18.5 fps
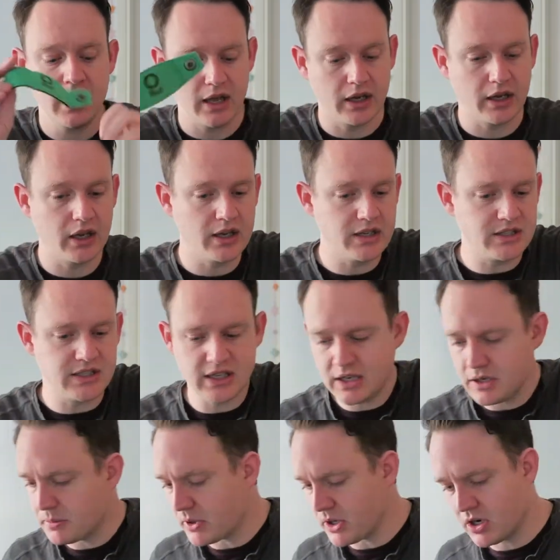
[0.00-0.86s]
And the
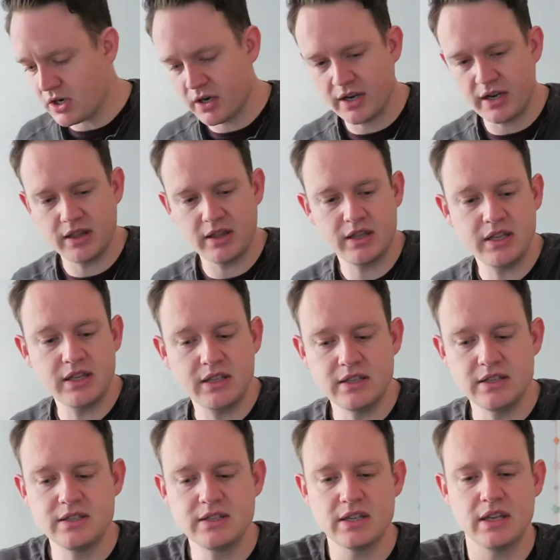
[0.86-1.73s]
idea behind
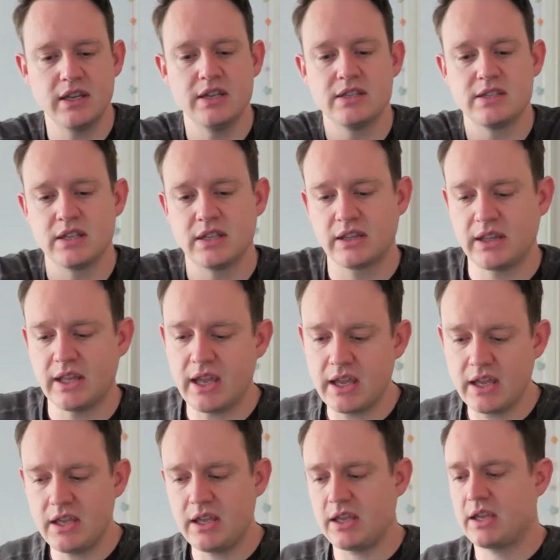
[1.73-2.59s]
these is that
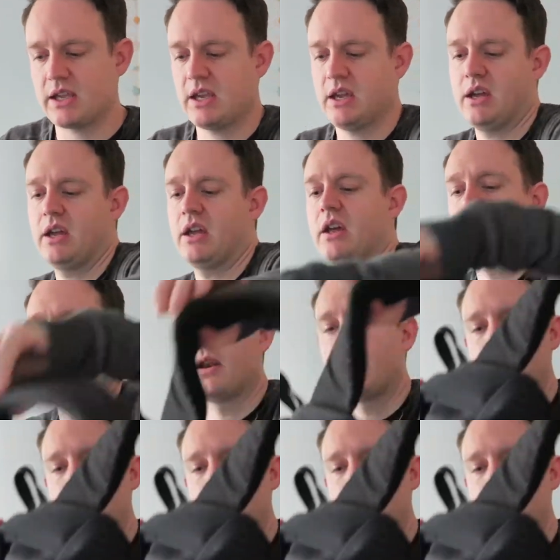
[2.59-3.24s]
they can